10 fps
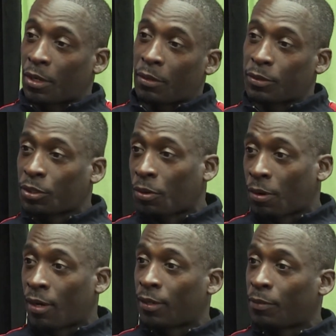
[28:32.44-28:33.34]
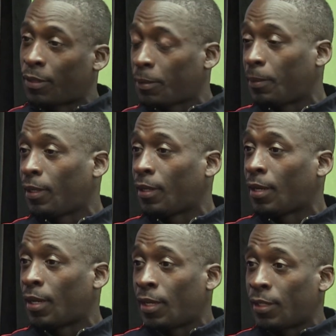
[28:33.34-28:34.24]
tour with me
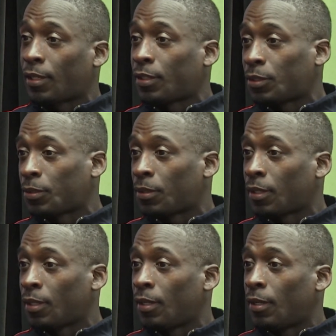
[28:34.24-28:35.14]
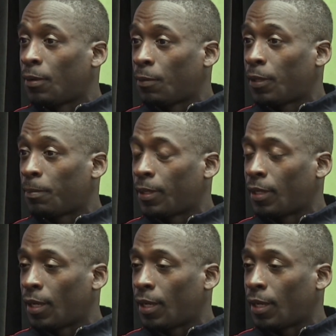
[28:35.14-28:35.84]
and ended her tour with me.